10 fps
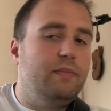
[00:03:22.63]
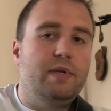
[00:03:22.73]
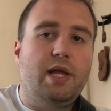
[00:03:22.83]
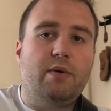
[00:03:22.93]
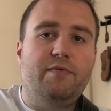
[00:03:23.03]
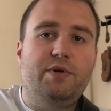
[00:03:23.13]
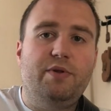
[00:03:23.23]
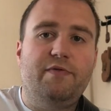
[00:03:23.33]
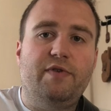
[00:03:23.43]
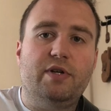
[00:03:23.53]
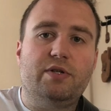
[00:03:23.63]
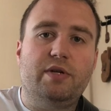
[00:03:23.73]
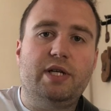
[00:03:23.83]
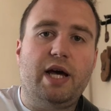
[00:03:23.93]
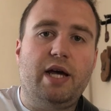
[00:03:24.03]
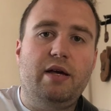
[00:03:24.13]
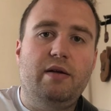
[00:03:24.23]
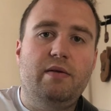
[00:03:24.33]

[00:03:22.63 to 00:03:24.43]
Now we've tuned the first string to A,